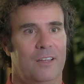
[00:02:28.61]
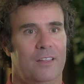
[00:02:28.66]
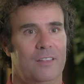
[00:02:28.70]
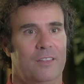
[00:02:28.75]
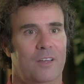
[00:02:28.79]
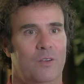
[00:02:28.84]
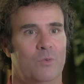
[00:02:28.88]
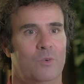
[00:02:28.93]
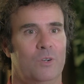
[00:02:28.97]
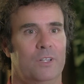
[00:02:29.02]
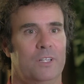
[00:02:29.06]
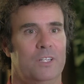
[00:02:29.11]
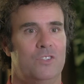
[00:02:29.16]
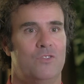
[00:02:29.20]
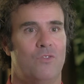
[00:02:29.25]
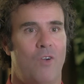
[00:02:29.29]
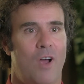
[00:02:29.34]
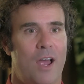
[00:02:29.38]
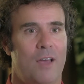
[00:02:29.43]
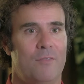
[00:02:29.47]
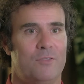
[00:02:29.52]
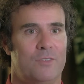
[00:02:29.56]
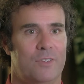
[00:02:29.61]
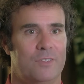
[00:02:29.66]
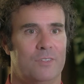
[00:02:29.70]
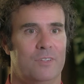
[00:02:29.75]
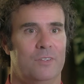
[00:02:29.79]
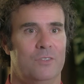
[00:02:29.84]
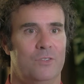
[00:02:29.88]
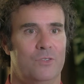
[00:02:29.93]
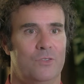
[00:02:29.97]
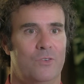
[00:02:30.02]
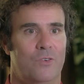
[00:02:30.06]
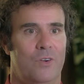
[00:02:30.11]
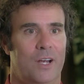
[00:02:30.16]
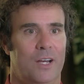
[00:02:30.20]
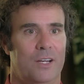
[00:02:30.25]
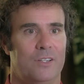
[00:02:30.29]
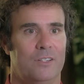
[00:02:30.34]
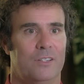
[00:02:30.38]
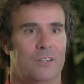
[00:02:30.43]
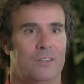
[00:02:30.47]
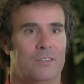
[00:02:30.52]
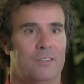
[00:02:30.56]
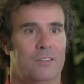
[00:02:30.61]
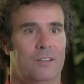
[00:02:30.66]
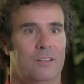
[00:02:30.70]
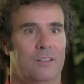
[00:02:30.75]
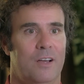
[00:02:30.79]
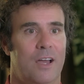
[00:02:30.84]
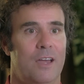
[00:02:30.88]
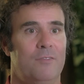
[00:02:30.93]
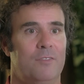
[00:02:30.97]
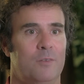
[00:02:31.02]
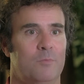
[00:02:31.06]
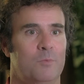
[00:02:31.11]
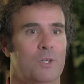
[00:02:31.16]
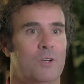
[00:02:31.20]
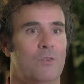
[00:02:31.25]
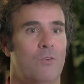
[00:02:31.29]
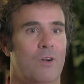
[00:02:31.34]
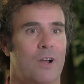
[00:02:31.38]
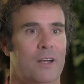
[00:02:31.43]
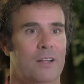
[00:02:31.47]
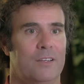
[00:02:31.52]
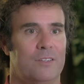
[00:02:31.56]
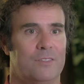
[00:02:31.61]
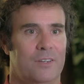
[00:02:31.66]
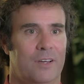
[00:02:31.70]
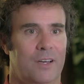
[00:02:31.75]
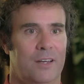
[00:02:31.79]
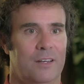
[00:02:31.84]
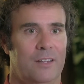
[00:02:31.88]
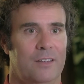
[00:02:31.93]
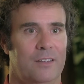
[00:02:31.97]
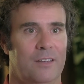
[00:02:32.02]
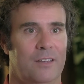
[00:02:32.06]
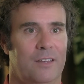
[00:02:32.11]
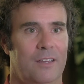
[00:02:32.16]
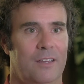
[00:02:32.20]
that really drives us in new directions, then life can be quite exciting.